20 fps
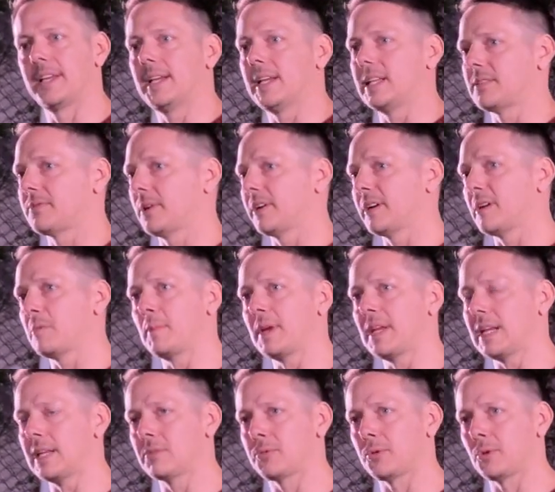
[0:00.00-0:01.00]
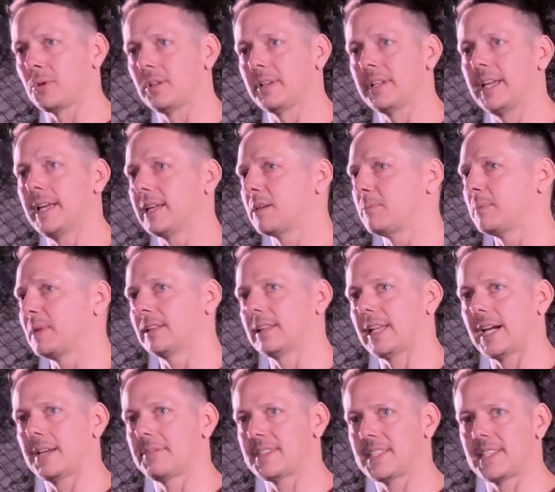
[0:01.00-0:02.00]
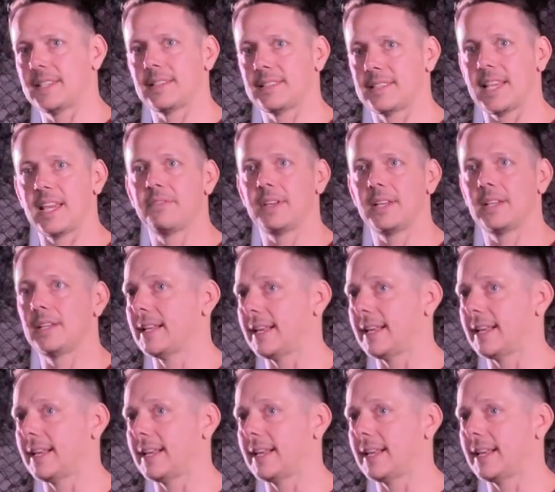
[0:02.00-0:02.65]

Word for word: It's very meaningful. It can be life-saving.